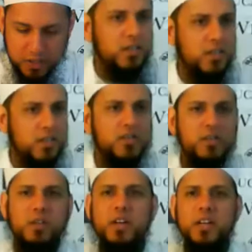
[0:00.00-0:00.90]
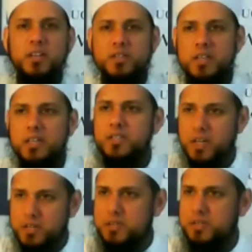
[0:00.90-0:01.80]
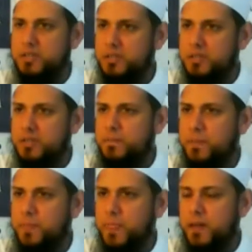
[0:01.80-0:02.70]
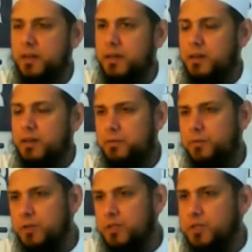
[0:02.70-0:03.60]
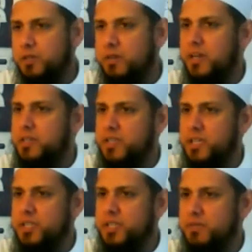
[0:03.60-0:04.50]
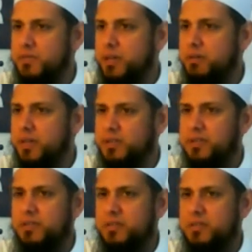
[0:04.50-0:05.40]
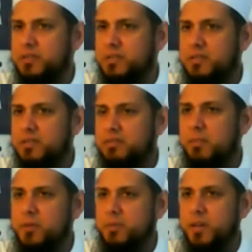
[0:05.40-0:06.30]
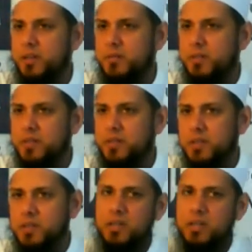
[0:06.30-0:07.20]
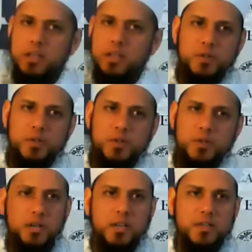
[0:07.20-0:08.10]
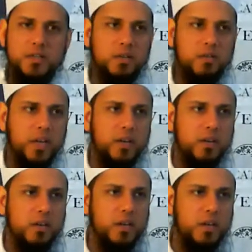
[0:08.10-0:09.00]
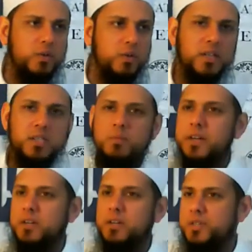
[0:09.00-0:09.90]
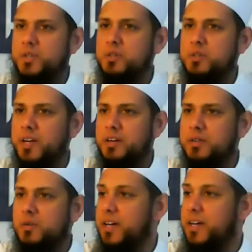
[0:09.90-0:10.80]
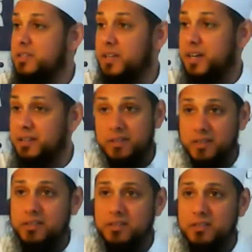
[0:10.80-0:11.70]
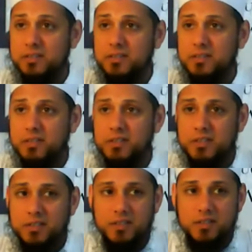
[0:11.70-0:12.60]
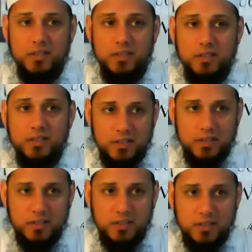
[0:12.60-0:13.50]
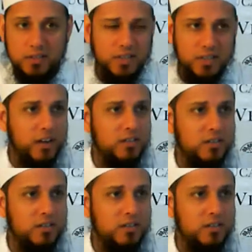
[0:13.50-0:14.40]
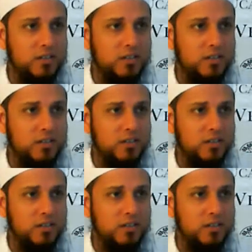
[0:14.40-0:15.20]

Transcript: It is the greatest injustice. Of course, it's the greatest injustice from many ways, from many perspectives. Allah subhanahu wa ta'ala is the creator. You take someone else as your creator who hasn't done anything. Unfair, unjust.